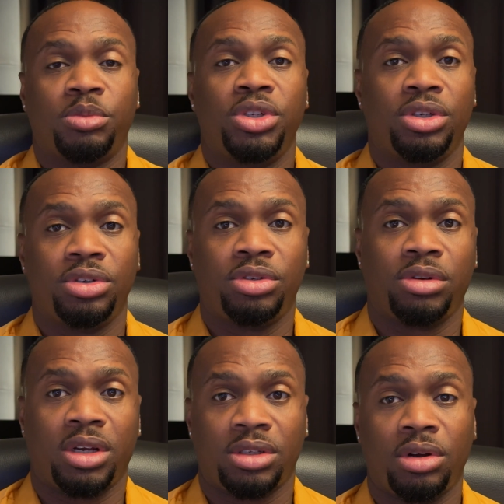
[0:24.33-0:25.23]
someone you can
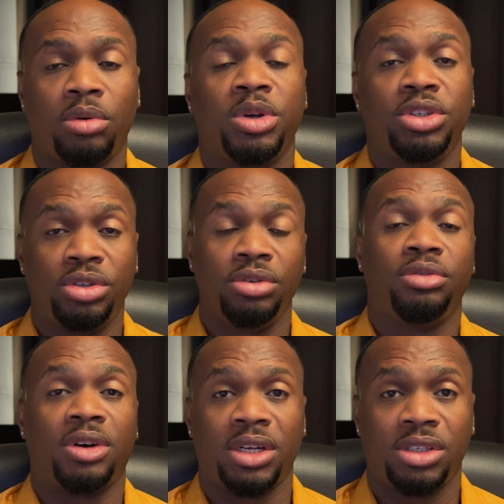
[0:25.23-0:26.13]
trust, or when you do
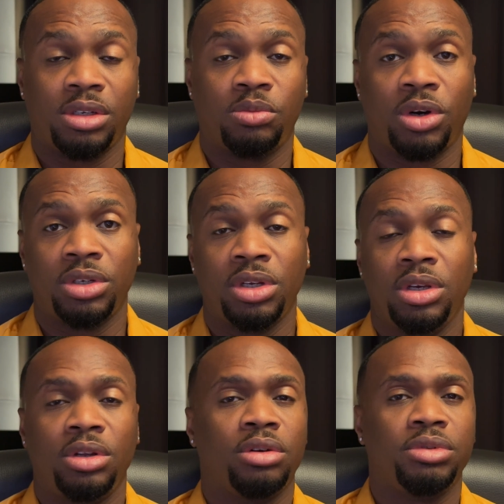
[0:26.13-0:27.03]
find someone,
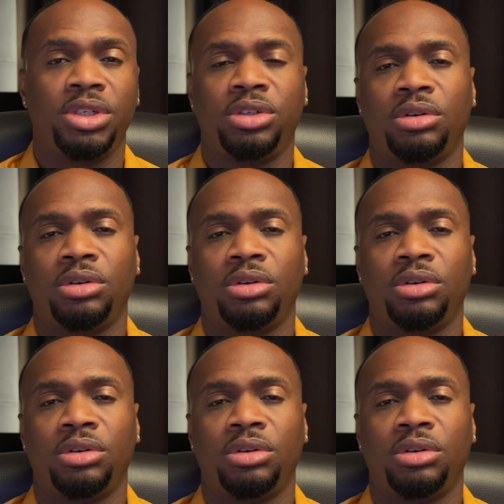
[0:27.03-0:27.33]
you're not really